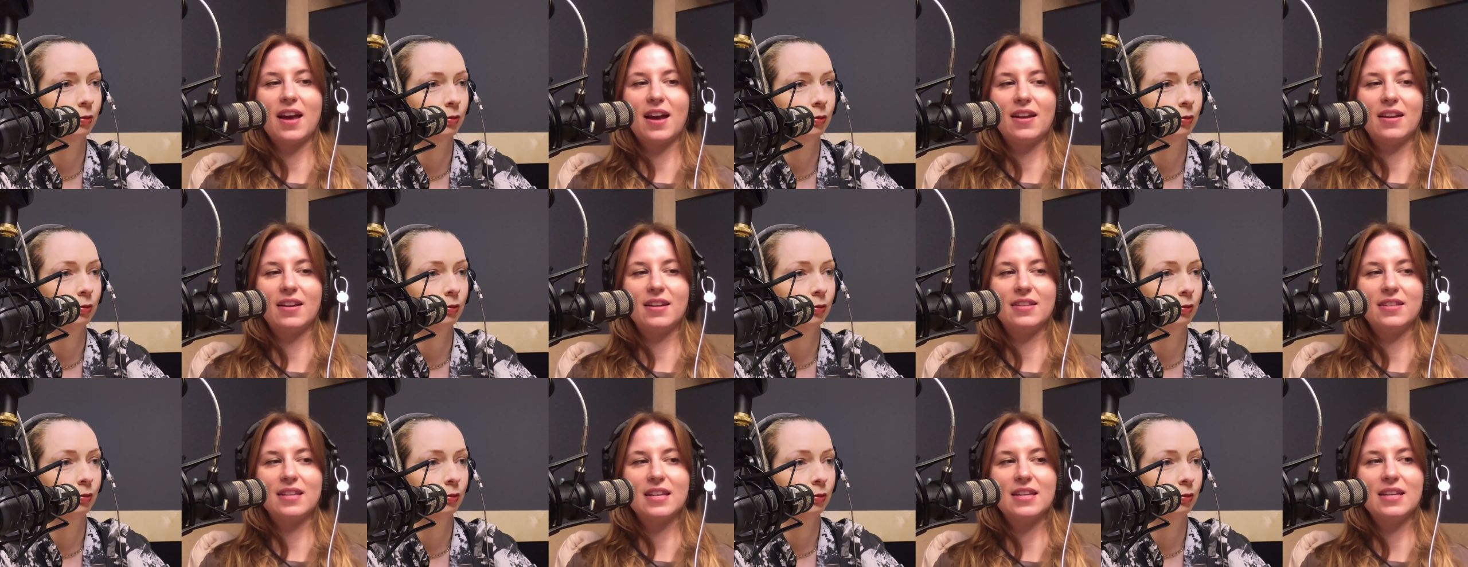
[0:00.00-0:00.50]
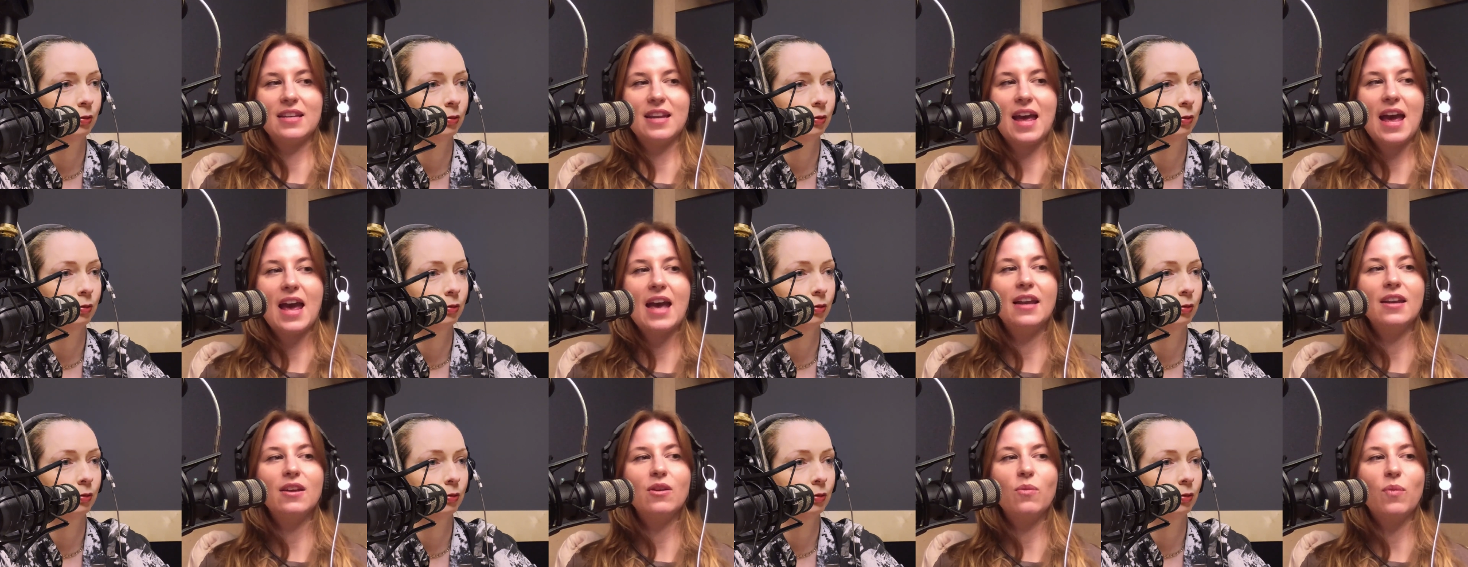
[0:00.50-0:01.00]
Speaker 1: is in
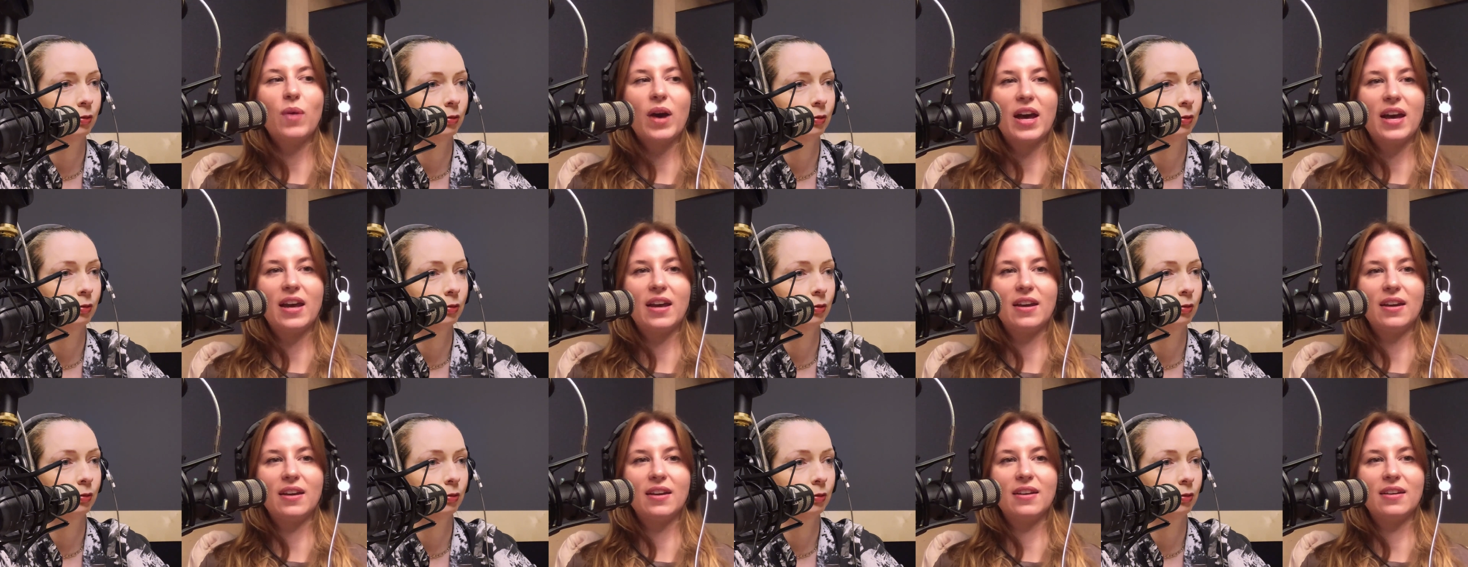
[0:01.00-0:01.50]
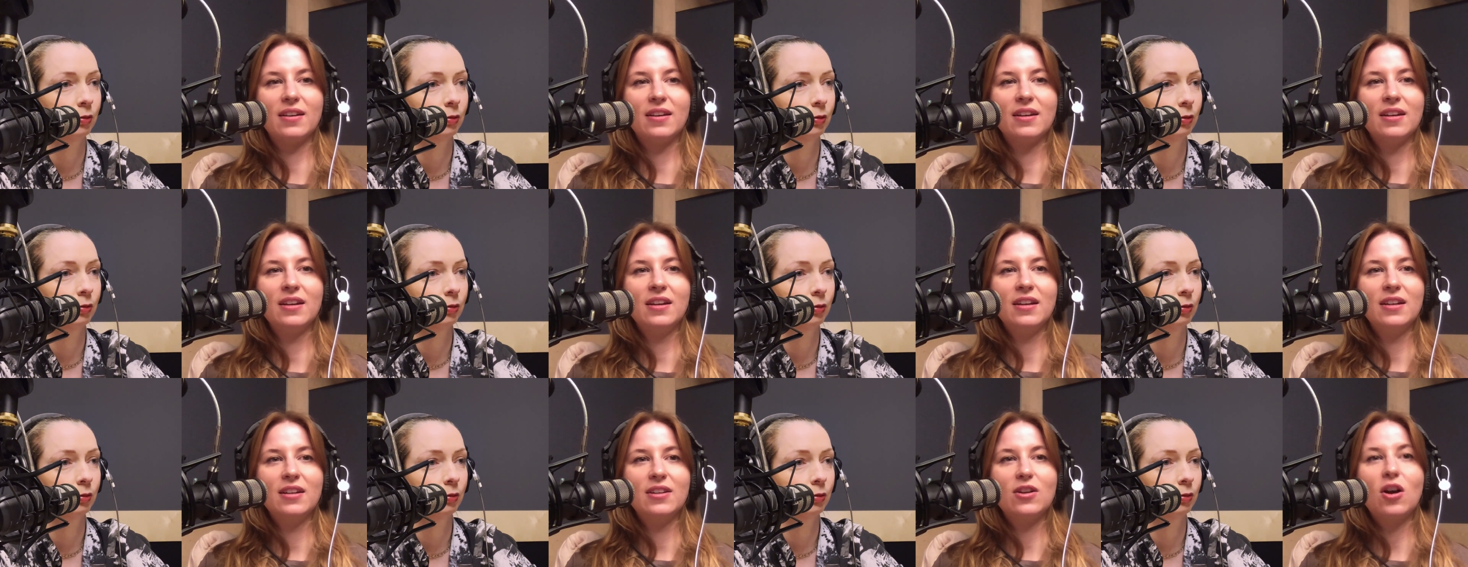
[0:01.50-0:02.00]
any way
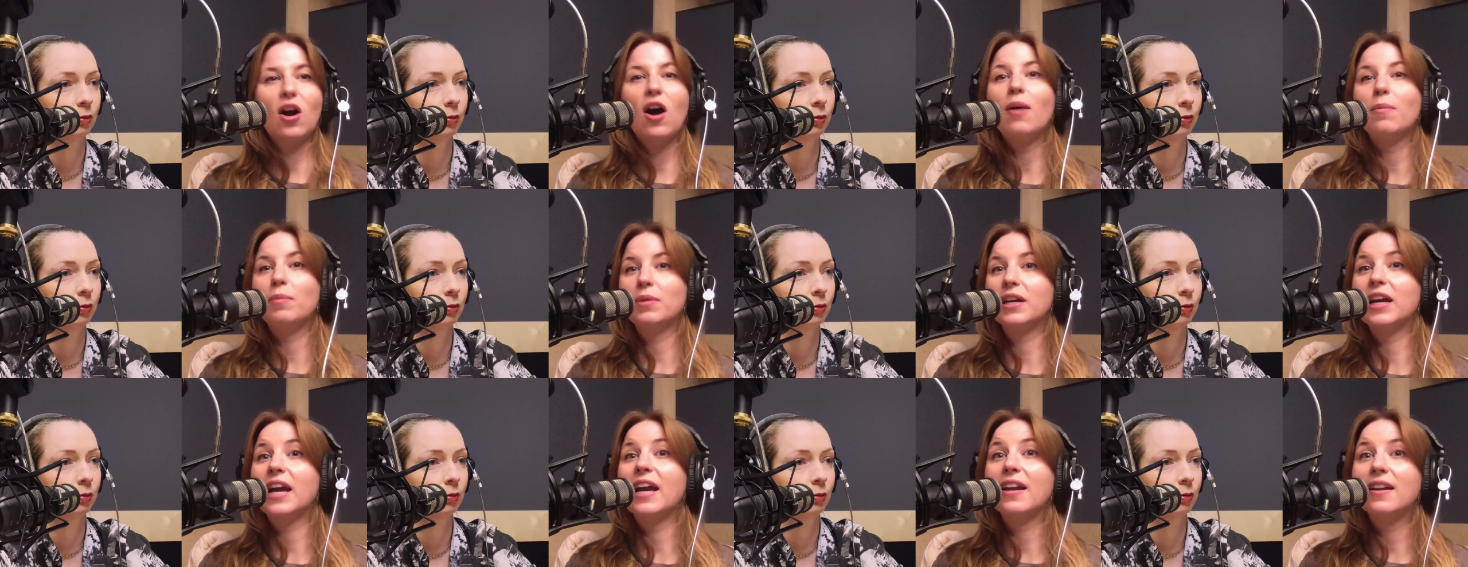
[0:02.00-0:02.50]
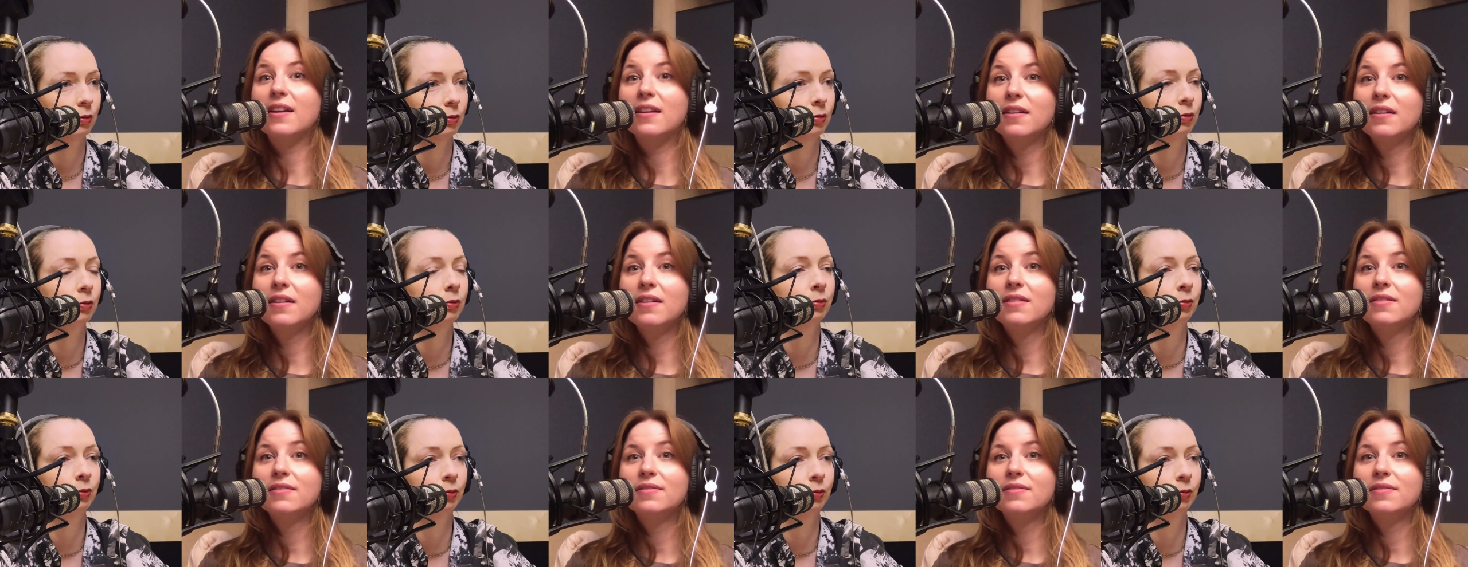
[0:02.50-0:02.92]
complicated.